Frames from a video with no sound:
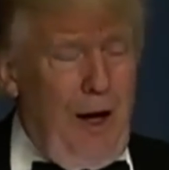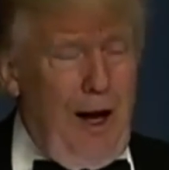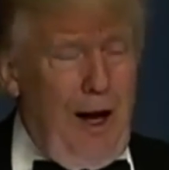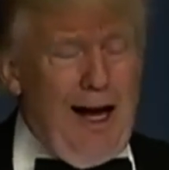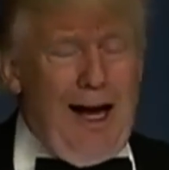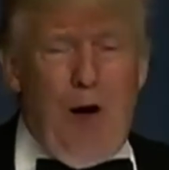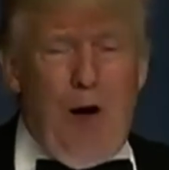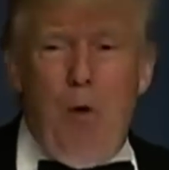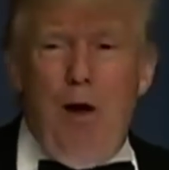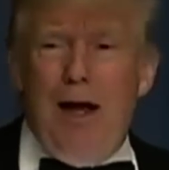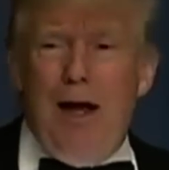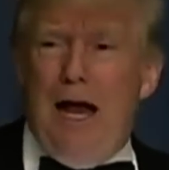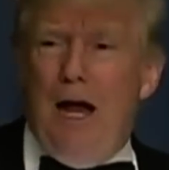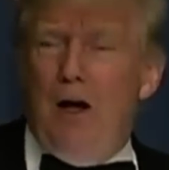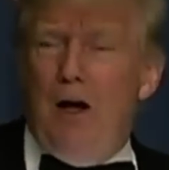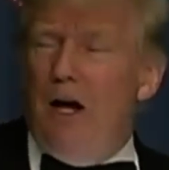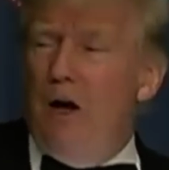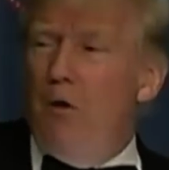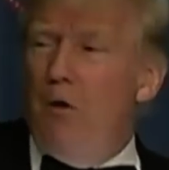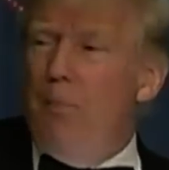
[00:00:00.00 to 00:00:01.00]
And I went
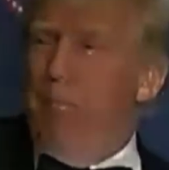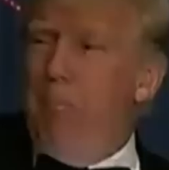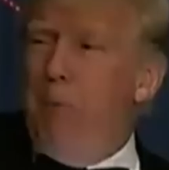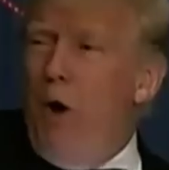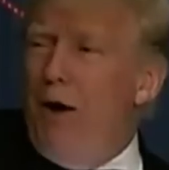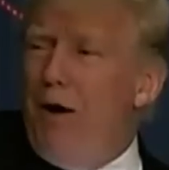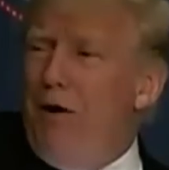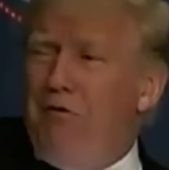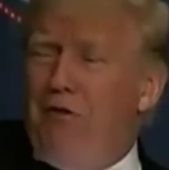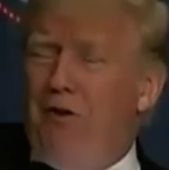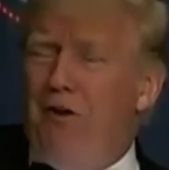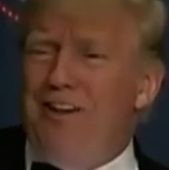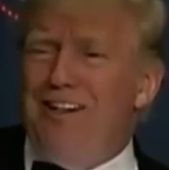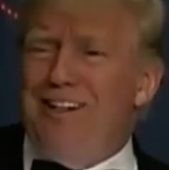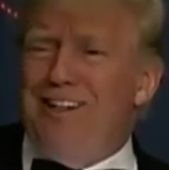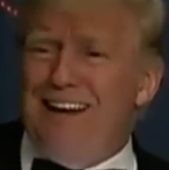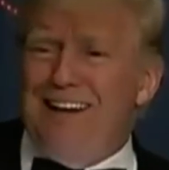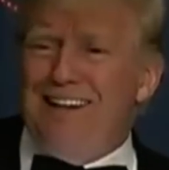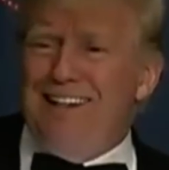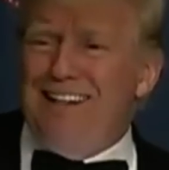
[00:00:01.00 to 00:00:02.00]
out, and we bought it for
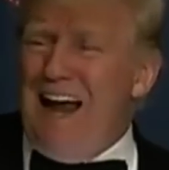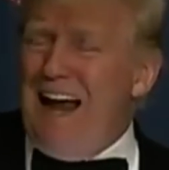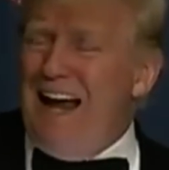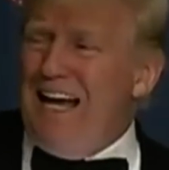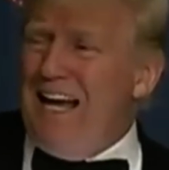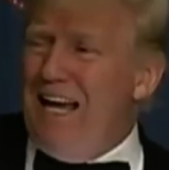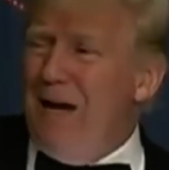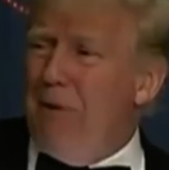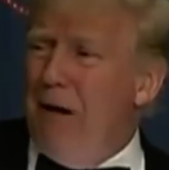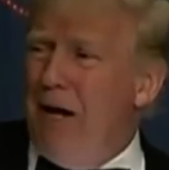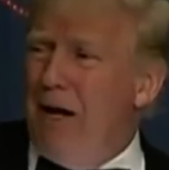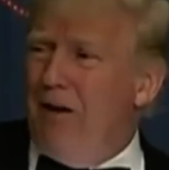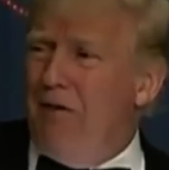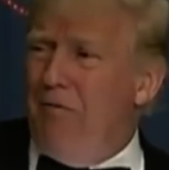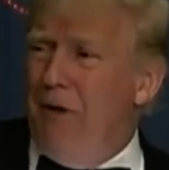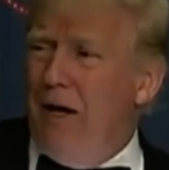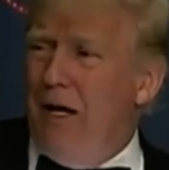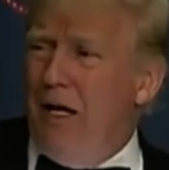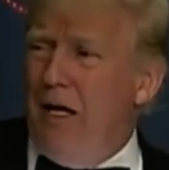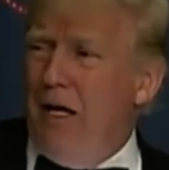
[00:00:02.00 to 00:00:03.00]
just a tiny amount
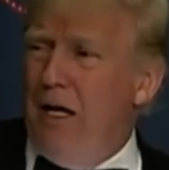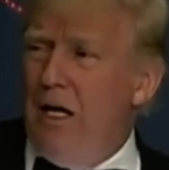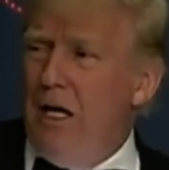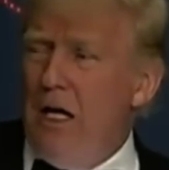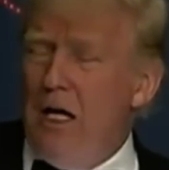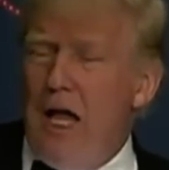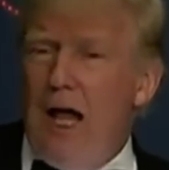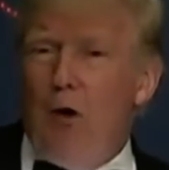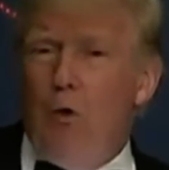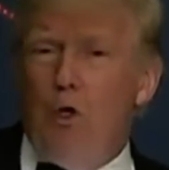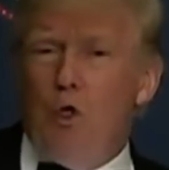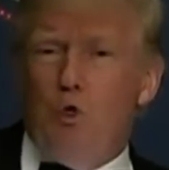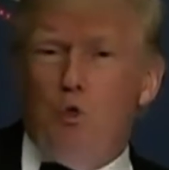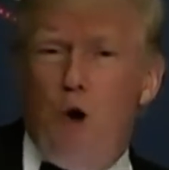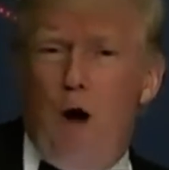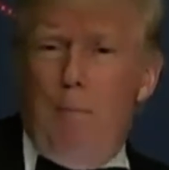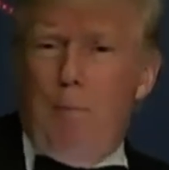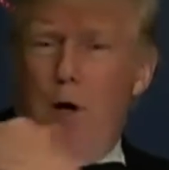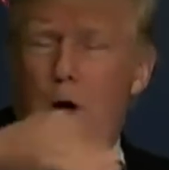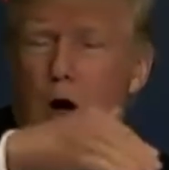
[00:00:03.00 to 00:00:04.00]
of money. And it was
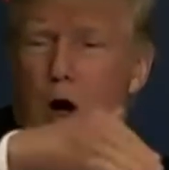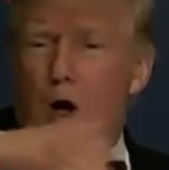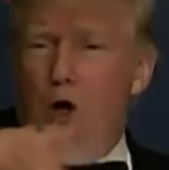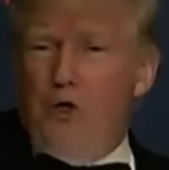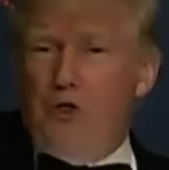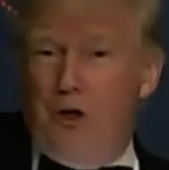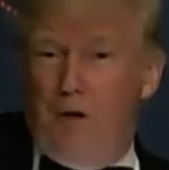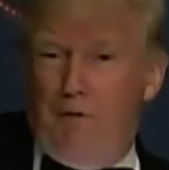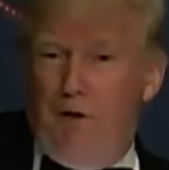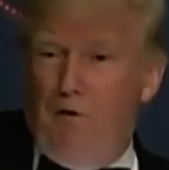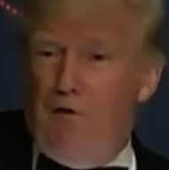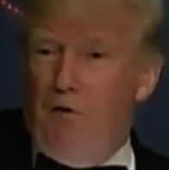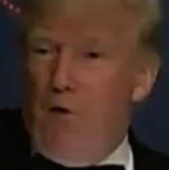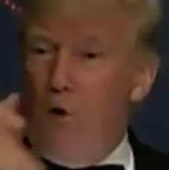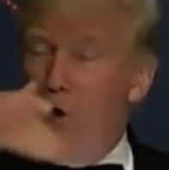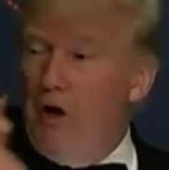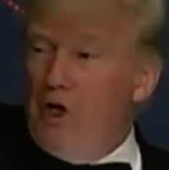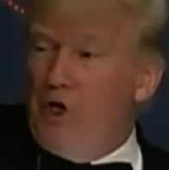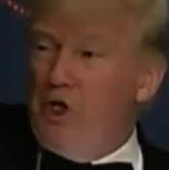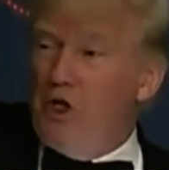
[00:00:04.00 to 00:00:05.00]
rubber hose every
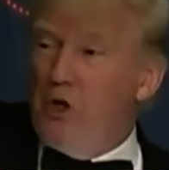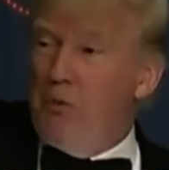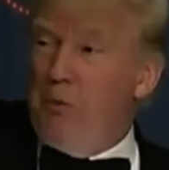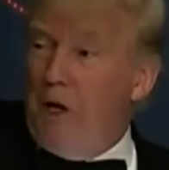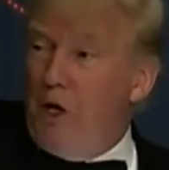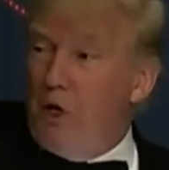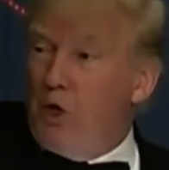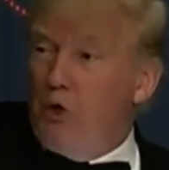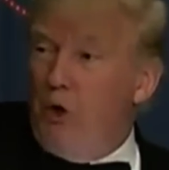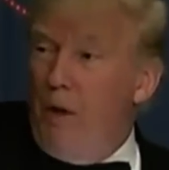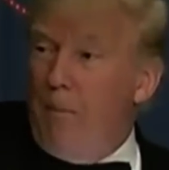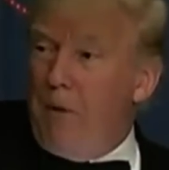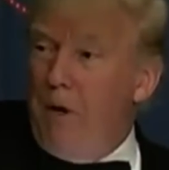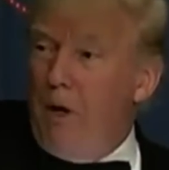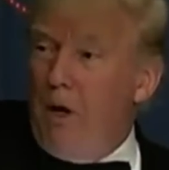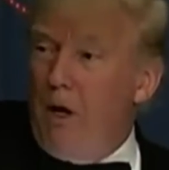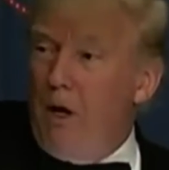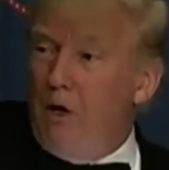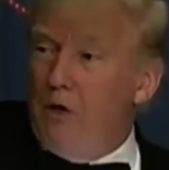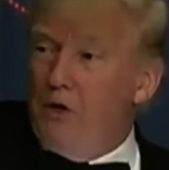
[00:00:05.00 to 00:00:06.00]
4 inches, but it's
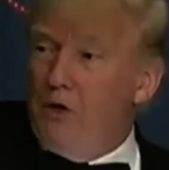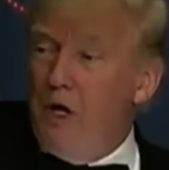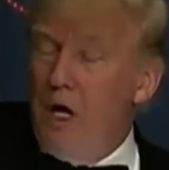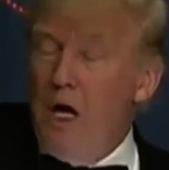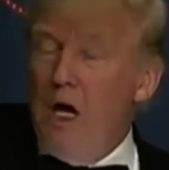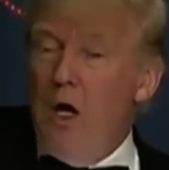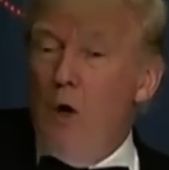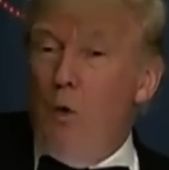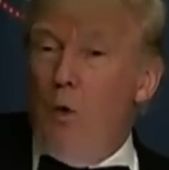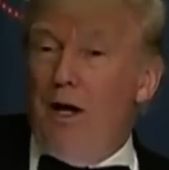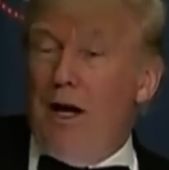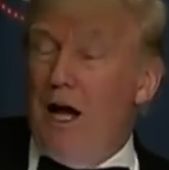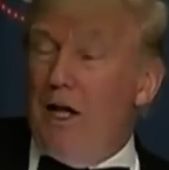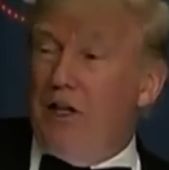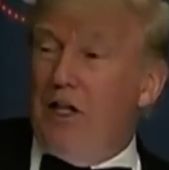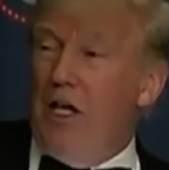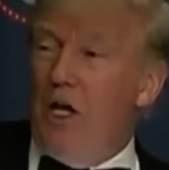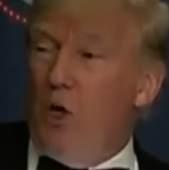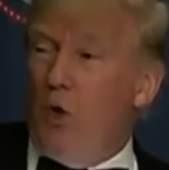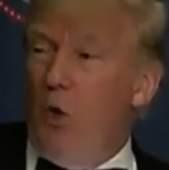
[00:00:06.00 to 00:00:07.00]
rubber hose. We
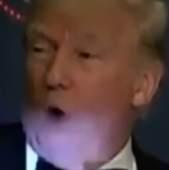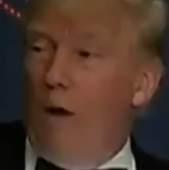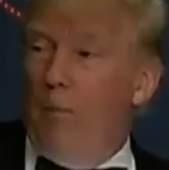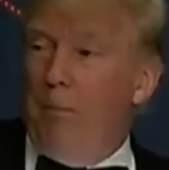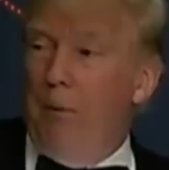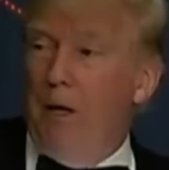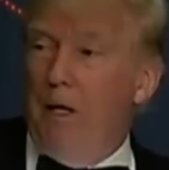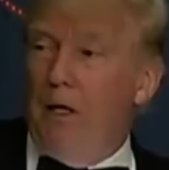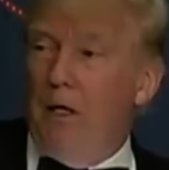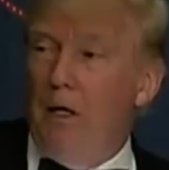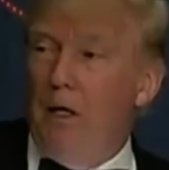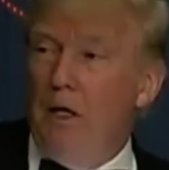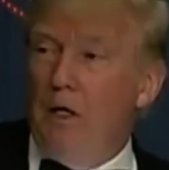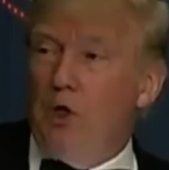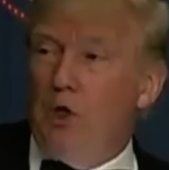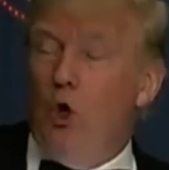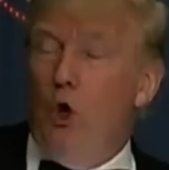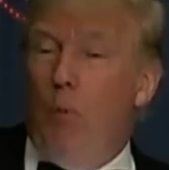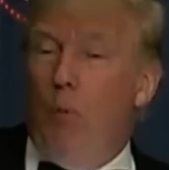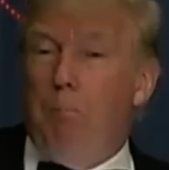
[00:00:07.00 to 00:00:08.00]
got the equipment.
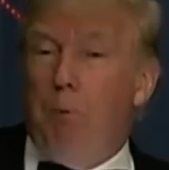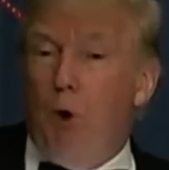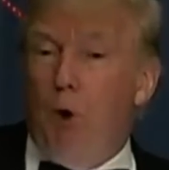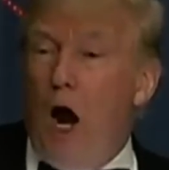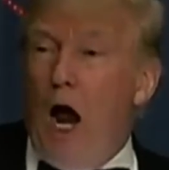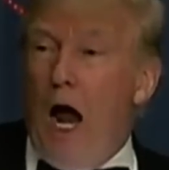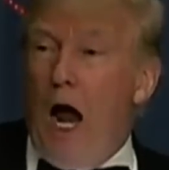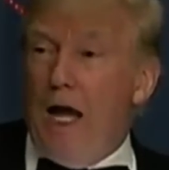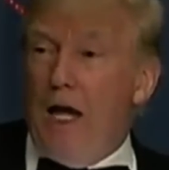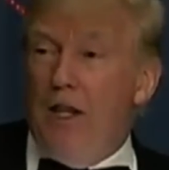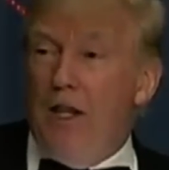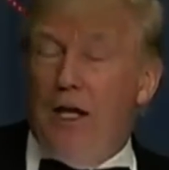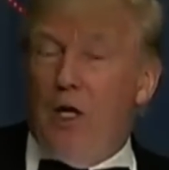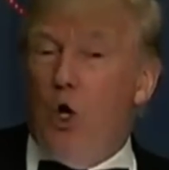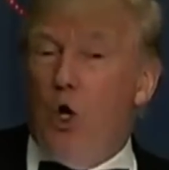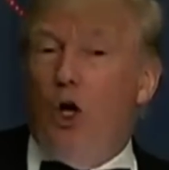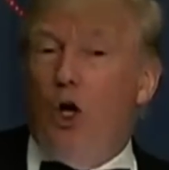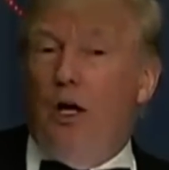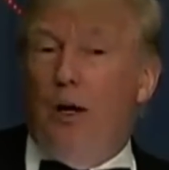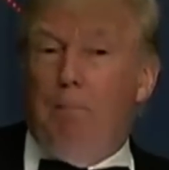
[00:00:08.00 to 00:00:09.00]
It's called brine. They
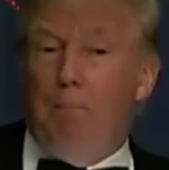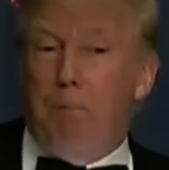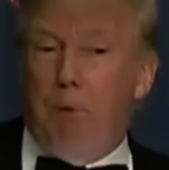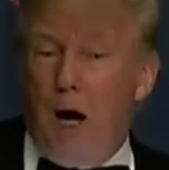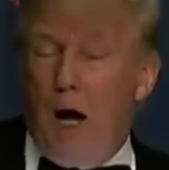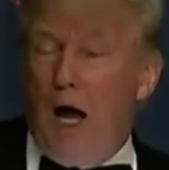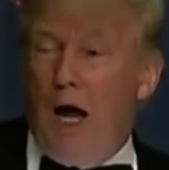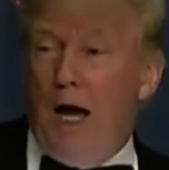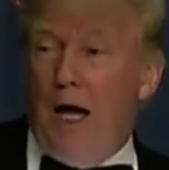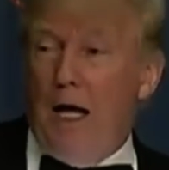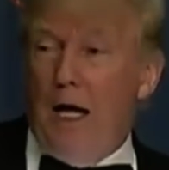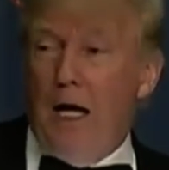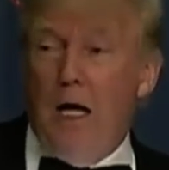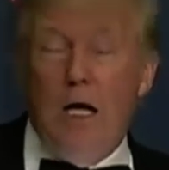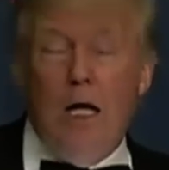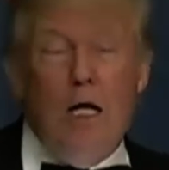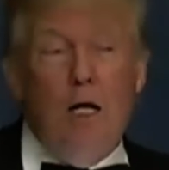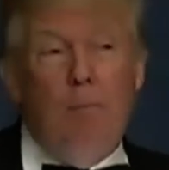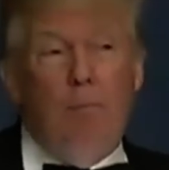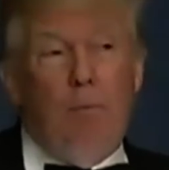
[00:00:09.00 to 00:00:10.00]
call it brine.
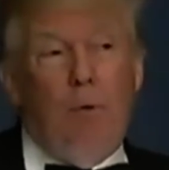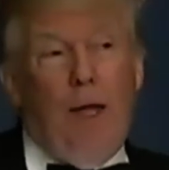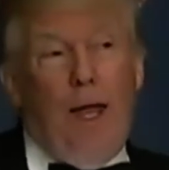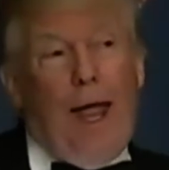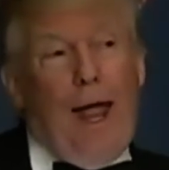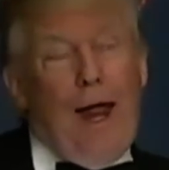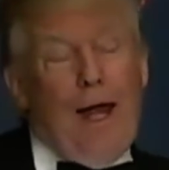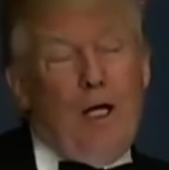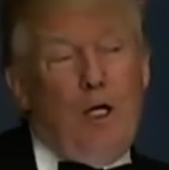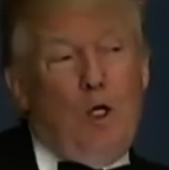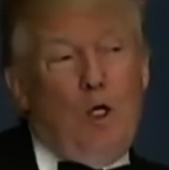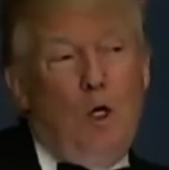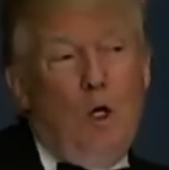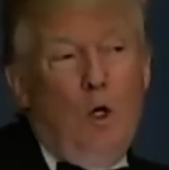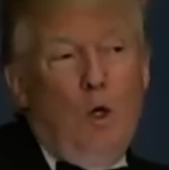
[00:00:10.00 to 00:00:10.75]
And